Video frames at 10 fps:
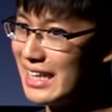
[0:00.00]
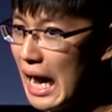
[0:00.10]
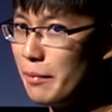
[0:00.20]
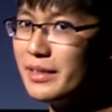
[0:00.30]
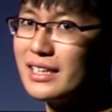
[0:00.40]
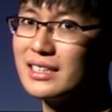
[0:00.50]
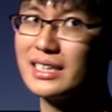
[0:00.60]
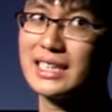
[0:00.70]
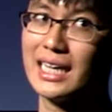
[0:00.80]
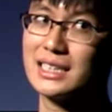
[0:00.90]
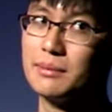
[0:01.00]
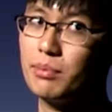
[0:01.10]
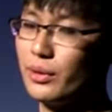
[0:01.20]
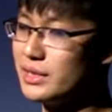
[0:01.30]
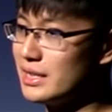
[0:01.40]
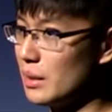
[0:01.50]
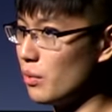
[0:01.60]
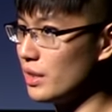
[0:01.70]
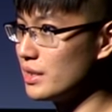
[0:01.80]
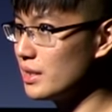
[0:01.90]
I'd be in the exact same point as I
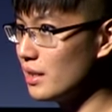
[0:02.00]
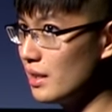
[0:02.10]
was